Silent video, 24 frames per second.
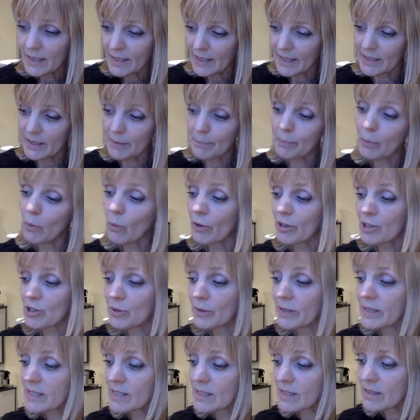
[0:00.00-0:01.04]
and the
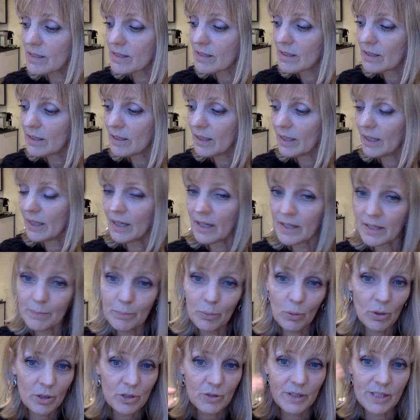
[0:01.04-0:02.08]
portraits uh, the
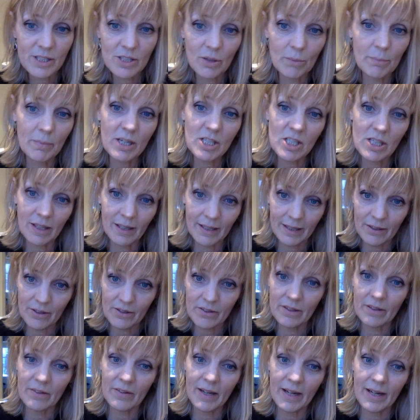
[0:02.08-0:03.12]
portraits are much higher
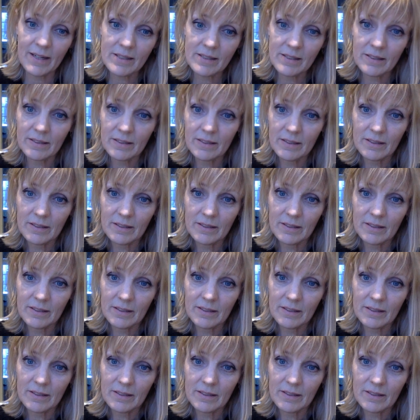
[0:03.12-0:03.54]
than that